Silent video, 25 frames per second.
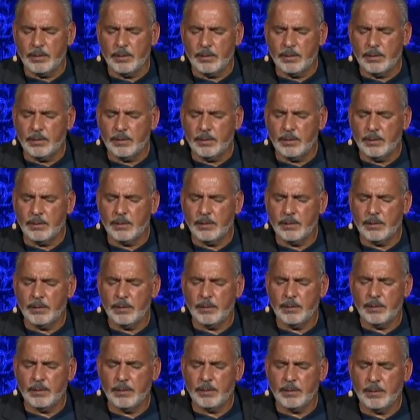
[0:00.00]

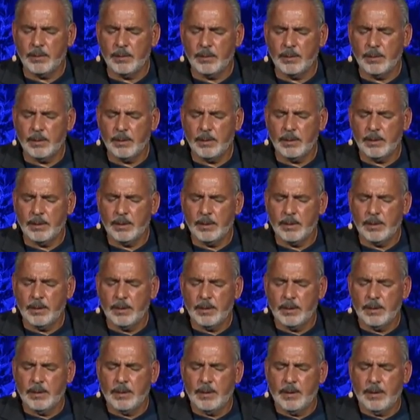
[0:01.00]

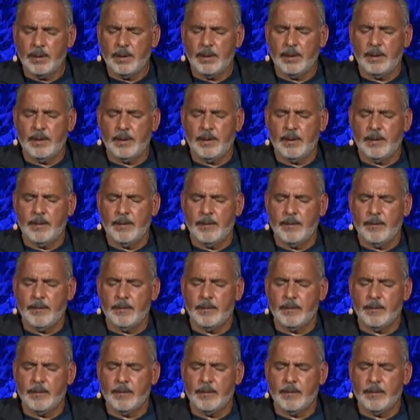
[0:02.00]
[no speech]